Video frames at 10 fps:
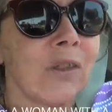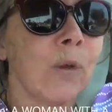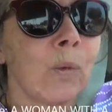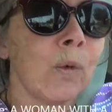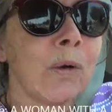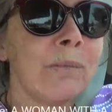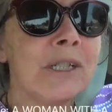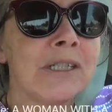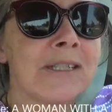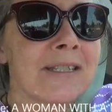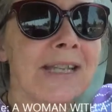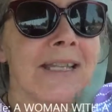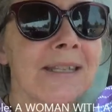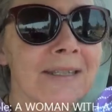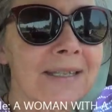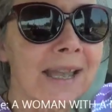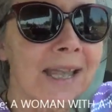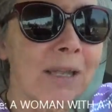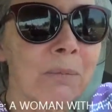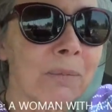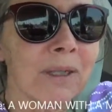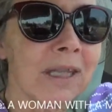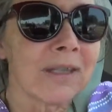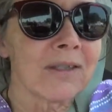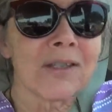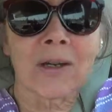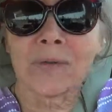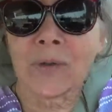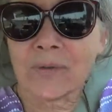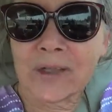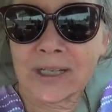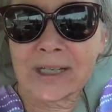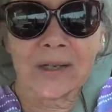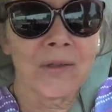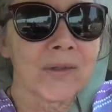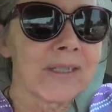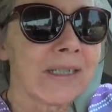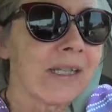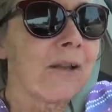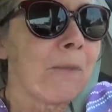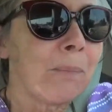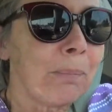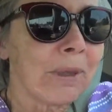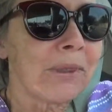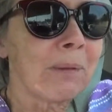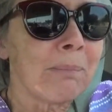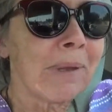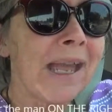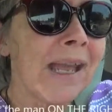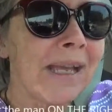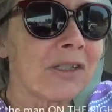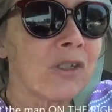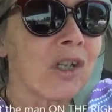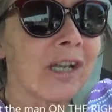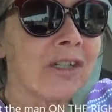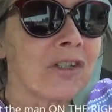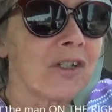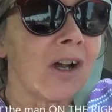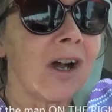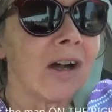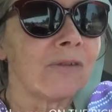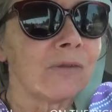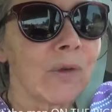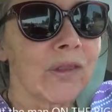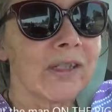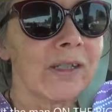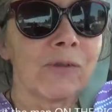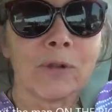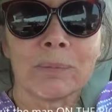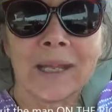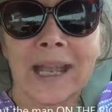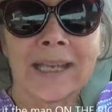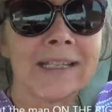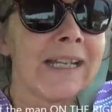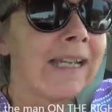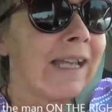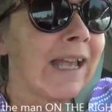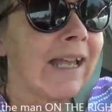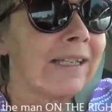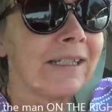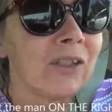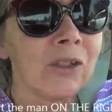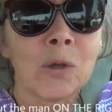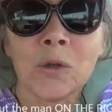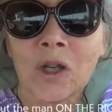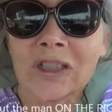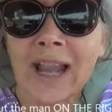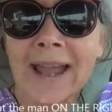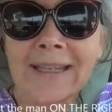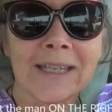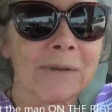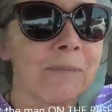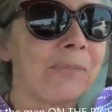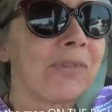The woman stayed the same in several videos, but the man changed off with a different man, and who looked like him.